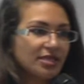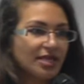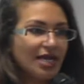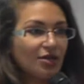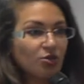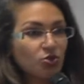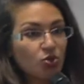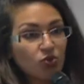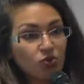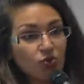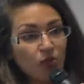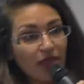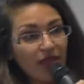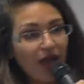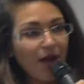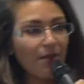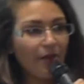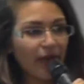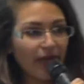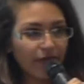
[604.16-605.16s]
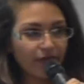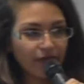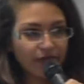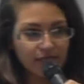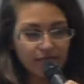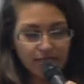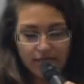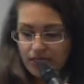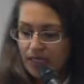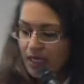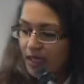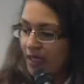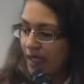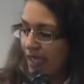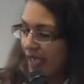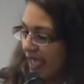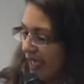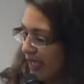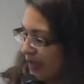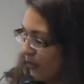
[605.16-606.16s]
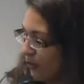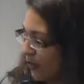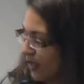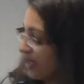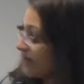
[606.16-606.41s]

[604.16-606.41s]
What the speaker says: and households without migrants. And when